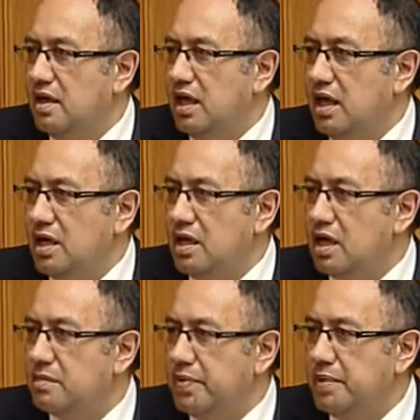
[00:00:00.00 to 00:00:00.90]
uh,
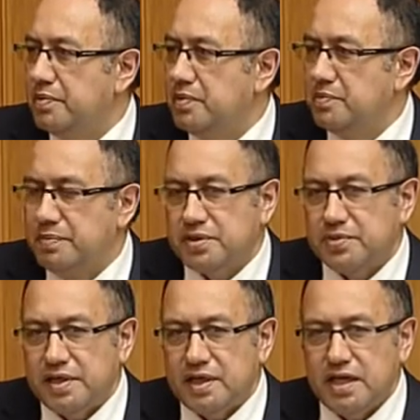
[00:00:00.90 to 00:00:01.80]
young people
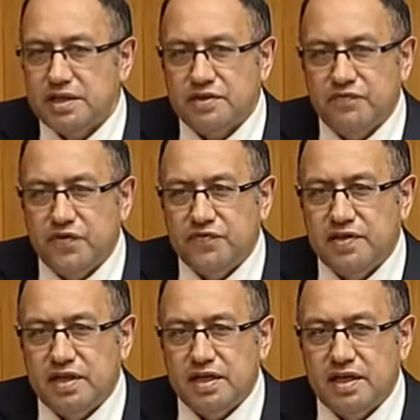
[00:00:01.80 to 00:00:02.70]
between the age of
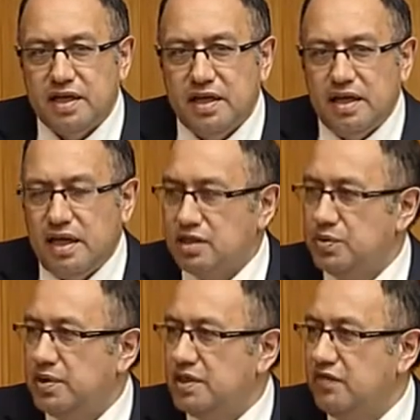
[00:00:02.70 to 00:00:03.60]
15 and
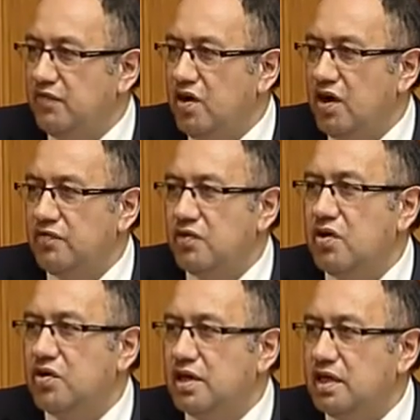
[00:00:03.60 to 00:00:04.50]
25
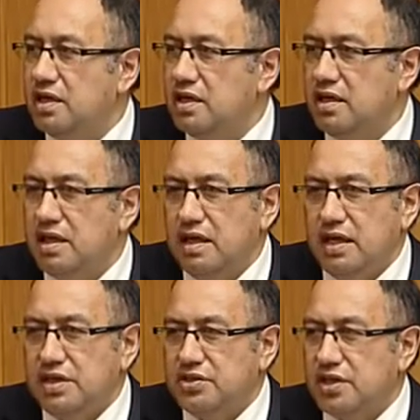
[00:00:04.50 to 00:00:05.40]
not in
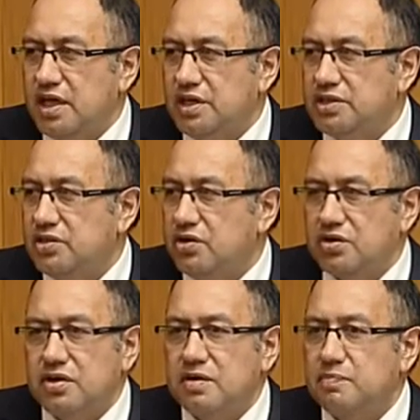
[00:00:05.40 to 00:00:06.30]
education, not
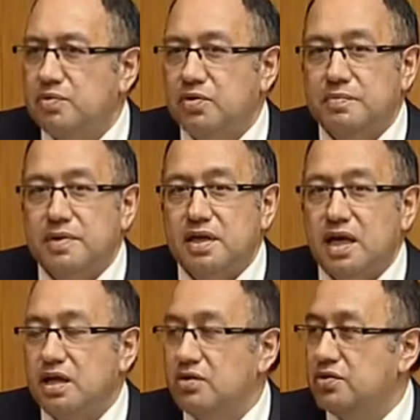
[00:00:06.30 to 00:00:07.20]
in employment,
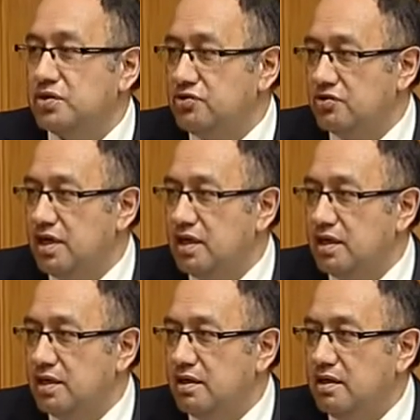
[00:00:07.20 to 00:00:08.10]
and not in training.
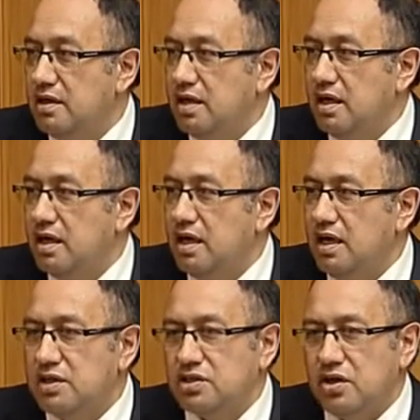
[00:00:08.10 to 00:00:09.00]
Uh,
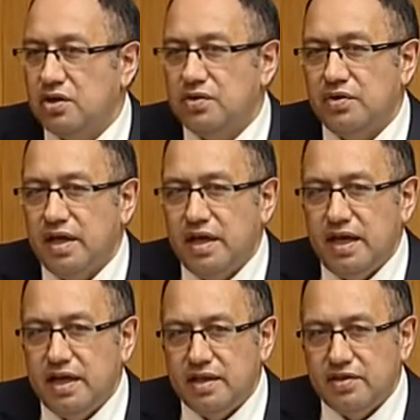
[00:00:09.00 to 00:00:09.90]
and so
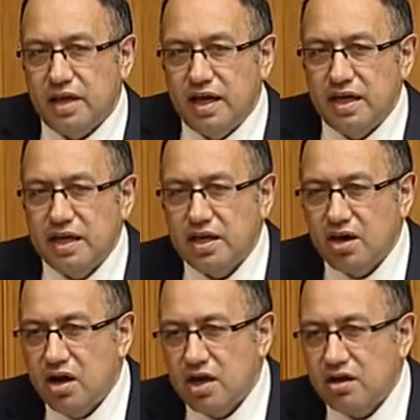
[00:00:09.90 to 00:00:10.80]
any, any
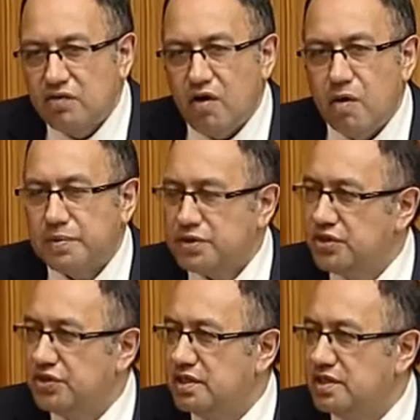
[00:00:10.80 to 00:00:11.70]
kind of
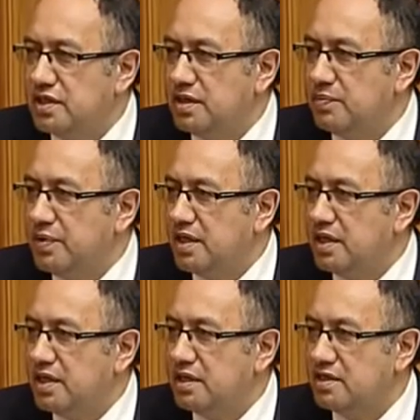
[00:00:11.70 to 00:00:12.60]
opportunity we
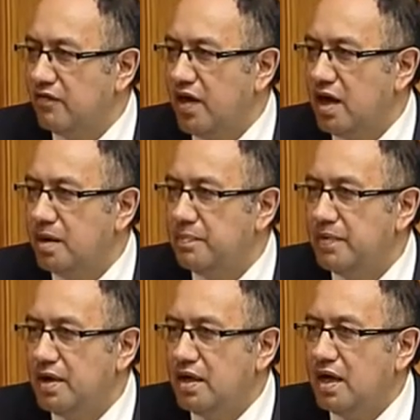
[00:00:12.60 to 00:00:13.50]
can develop
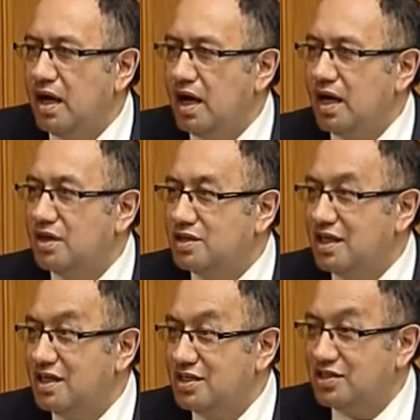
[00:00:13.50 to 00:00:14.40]
uh,
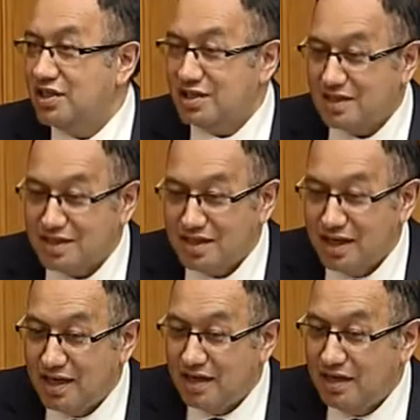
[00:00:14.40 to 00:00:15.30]
to assist
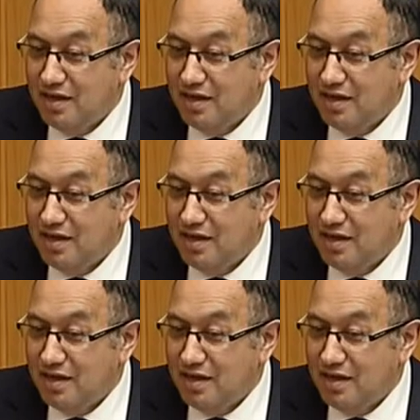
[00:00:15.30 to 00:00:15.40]
uh,